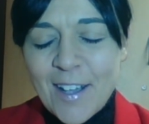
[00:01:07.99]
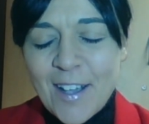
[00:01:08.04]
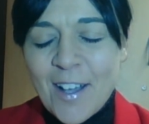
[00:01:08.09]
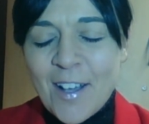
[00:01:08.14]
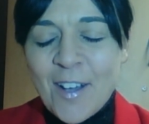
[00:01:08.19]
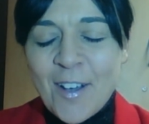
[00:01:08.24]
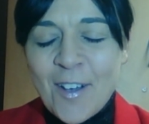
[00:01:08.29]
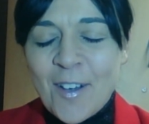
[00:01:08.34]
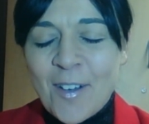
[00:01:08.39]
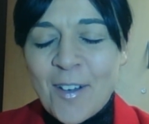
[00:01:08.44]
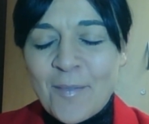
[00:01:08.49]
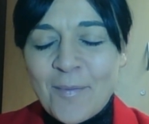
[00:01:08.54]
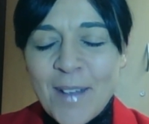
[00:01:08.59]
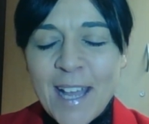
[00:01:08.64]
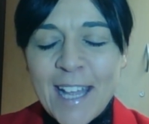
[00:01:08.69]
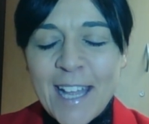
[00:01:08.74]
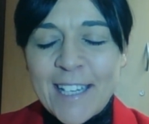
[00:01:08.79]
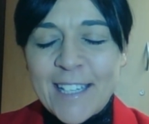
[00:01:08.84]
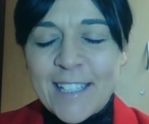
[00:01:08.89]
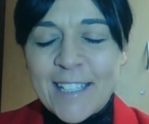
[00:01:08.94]

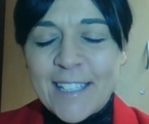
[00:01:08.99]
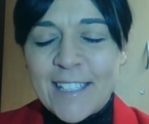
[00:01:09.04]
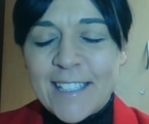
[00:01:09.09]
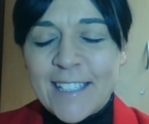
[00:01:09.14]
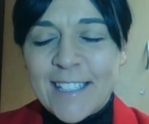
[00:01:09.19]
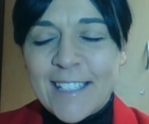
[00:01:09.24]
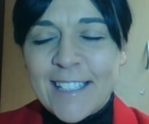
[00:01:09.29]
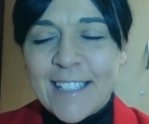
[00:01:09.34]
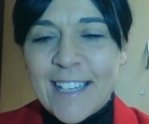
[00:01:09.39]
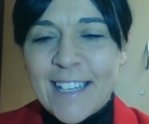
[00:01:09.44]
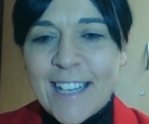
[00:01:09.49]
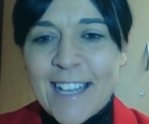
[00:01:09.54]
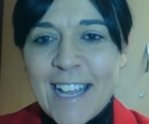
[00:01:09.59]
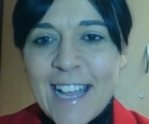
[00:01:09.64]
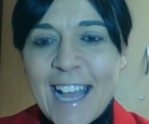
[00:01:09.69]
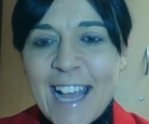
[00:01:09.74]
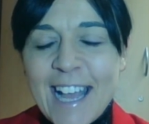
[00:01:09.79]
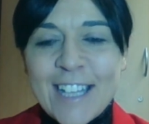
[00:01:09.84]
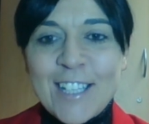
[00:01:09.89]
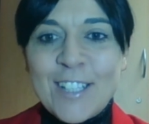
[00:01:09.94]
Amen.
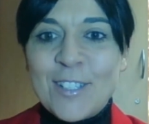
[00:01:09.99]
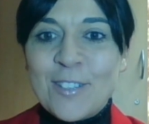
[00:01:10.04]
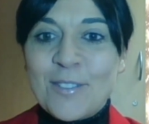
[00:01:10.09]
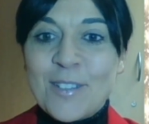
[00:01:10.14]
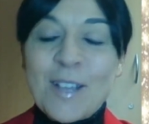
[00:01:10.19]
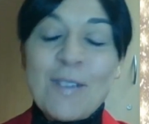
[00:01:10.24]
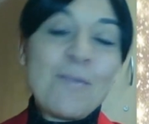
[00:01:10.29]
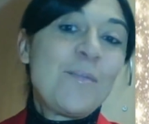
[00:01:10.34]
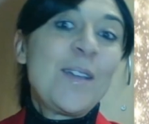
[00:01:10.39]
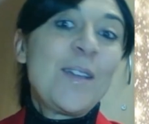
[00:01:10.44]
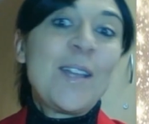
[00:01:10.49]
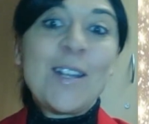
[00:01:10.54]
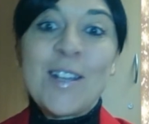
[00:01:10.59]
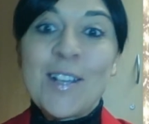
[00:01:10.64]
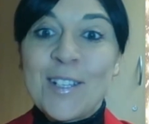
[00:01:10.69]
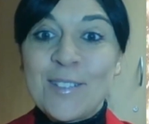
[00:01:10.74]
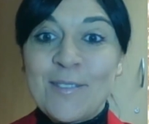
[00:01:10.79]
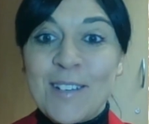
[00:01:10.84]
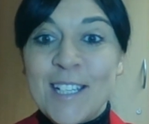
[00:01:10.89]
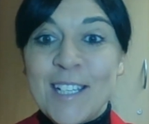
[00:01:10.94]
I just thought that would be a
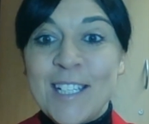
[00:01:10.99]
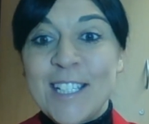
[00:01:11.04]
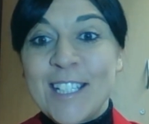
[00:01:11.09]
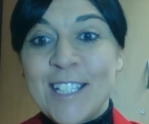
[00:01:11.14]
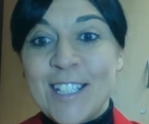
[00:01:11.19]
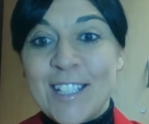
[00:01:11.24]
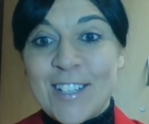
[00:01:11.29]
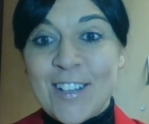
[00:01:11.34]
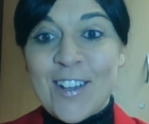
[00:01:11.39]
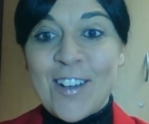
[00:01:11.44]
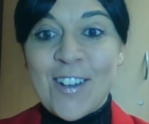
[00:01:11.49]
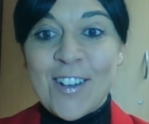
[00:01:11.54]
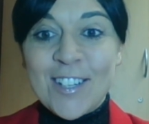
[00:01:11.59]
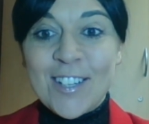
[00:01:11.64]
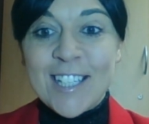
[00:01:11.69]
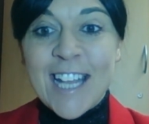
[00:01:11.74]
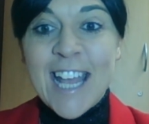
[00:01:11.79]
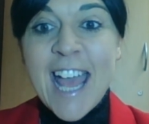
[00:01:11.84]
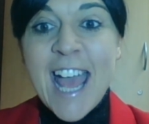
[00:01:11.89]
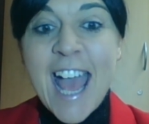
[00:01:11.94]
nice way to
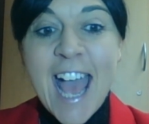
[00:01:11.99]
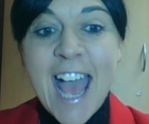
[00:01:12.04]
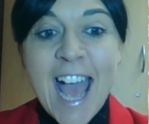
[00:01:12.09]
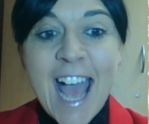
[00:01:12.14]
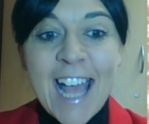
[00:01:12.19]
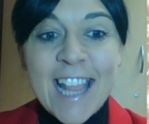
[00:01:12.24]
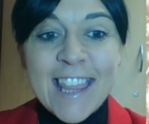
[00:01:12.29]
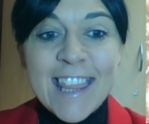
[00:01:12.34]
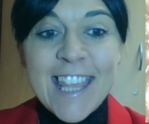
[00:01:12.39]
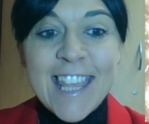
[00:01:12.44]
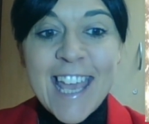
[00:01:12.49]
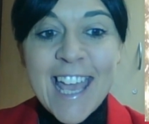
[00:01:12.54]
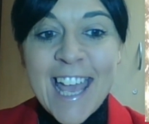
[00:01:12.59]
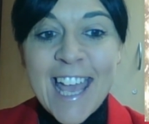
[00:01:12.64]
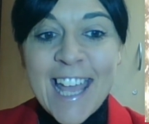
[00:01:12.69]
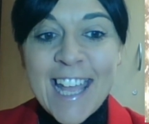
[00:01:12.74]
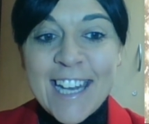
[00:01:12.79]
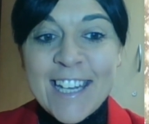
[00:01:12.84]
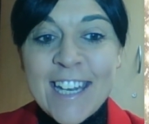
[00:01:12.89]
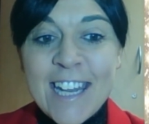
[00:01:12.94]
start. And
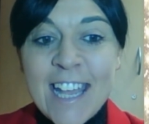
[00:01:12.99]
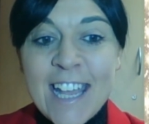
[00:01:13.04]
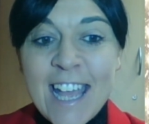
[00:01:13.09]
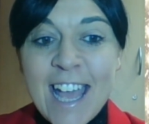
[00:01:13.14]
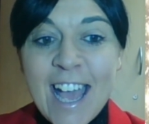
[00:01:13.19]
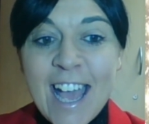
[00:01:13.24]
then